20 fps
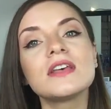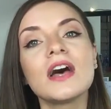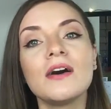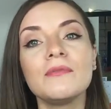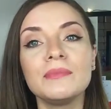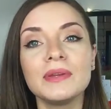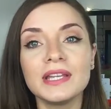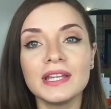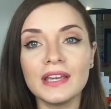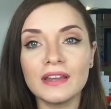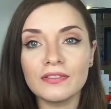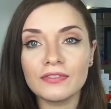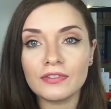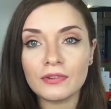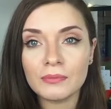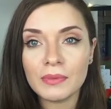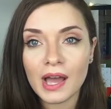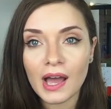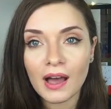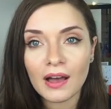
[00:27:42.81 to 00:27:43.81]
I've been here
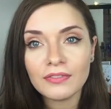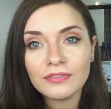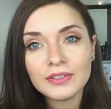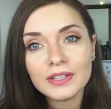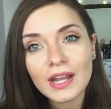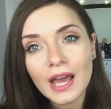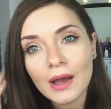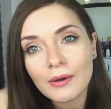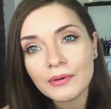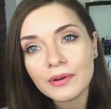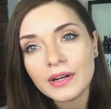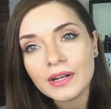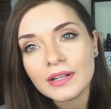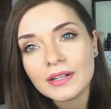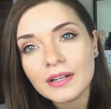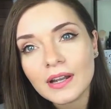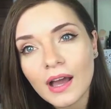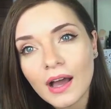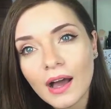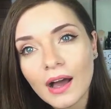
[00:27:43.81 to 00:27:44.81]
from half an hour
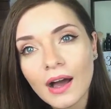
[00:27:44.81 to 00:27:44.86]
and